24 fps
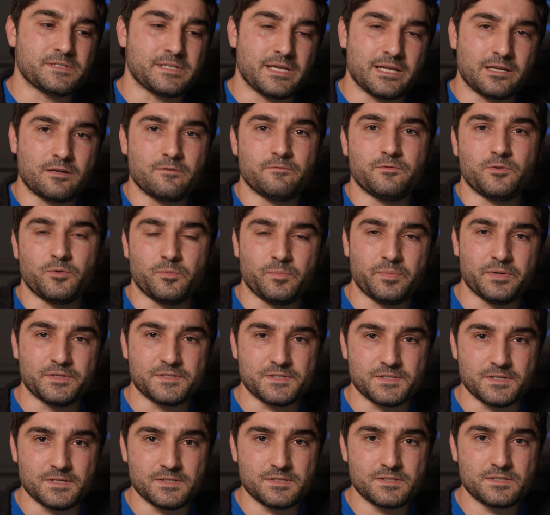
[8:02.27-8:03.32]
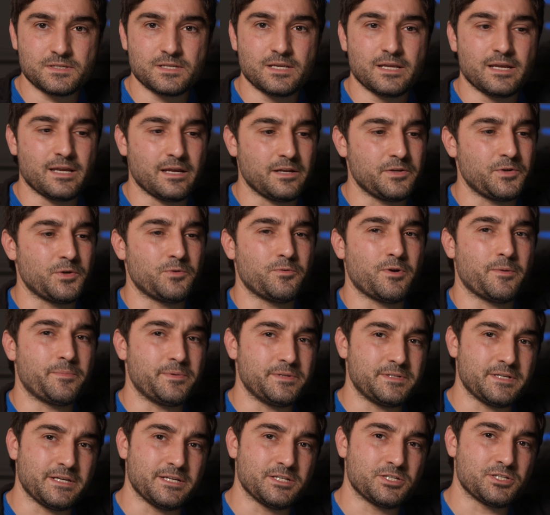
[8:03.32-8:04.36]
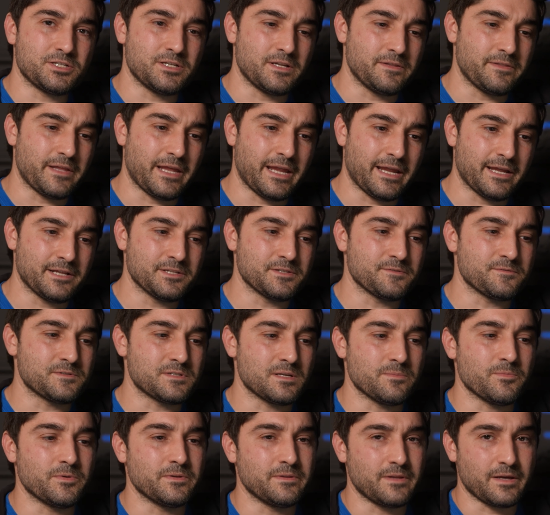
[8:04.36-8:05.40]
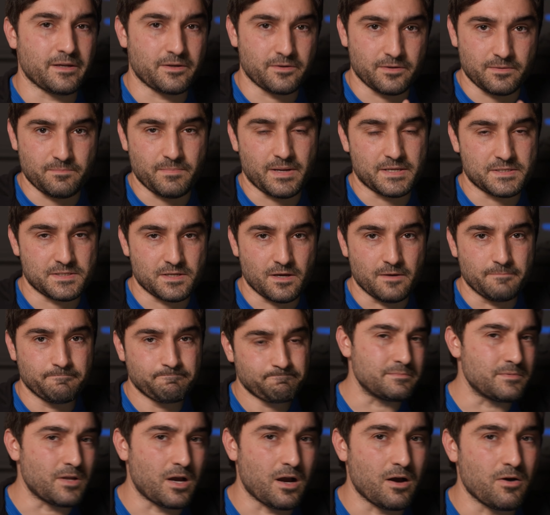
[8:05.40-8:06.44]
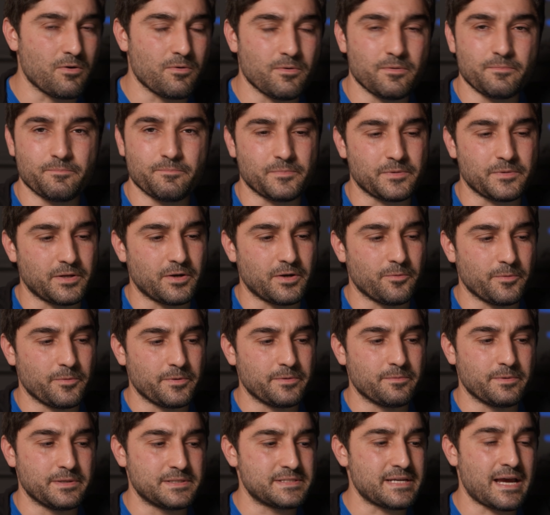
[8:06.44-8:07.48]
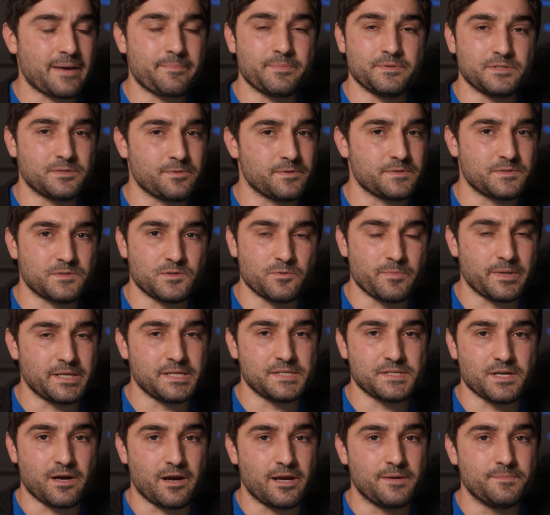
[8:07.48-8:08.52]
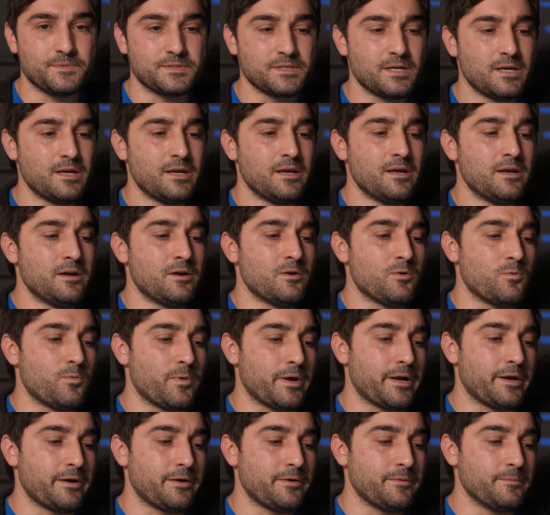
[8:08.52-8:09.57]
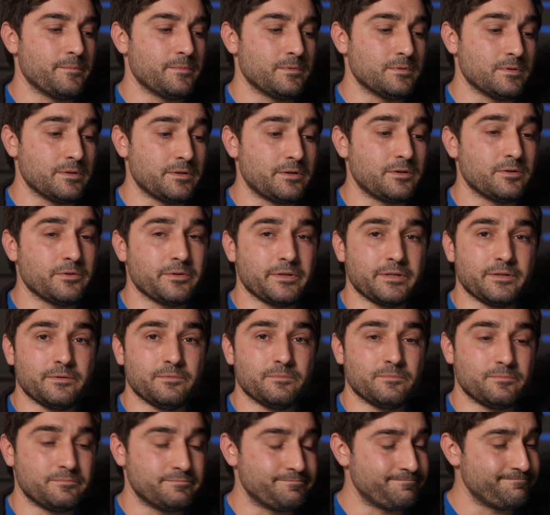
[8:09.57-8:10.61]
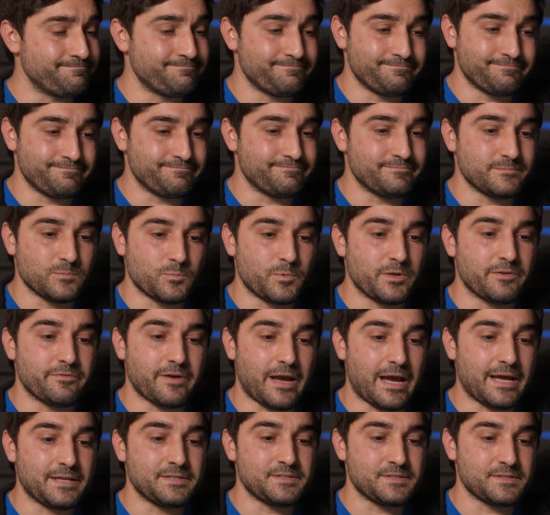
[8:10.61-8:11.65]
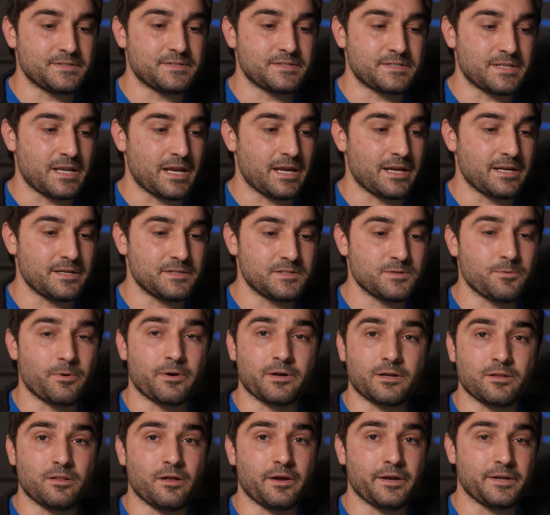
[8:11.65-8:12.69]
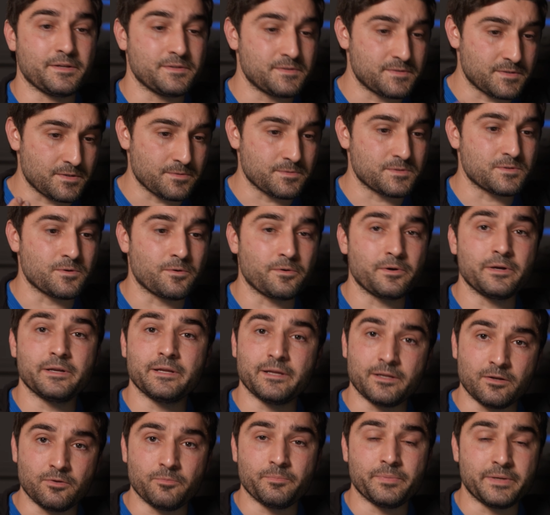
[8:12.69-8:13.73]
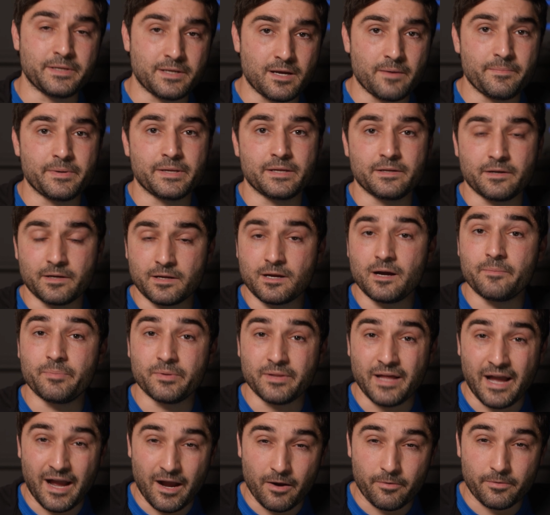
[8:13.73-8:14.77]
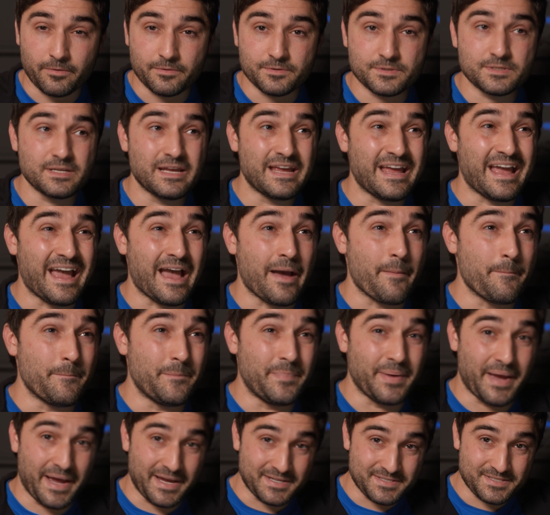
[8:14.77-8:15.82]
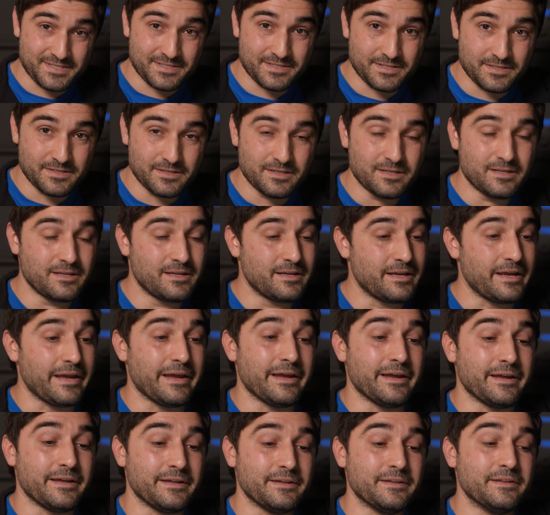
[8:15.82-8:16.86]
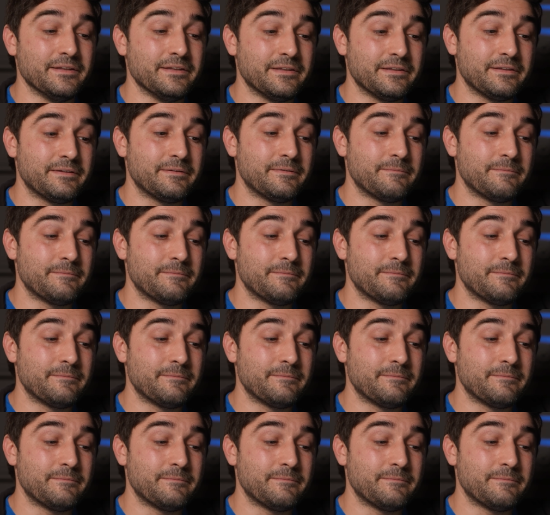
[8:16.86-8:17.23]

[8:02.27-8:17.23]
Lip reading: sake of your business and your reputation in the hands of someone that could mess up? No. It's happened to us too many times where literally we've had to say to our clients, so sorry, it'll be coming in a couple hours at best. And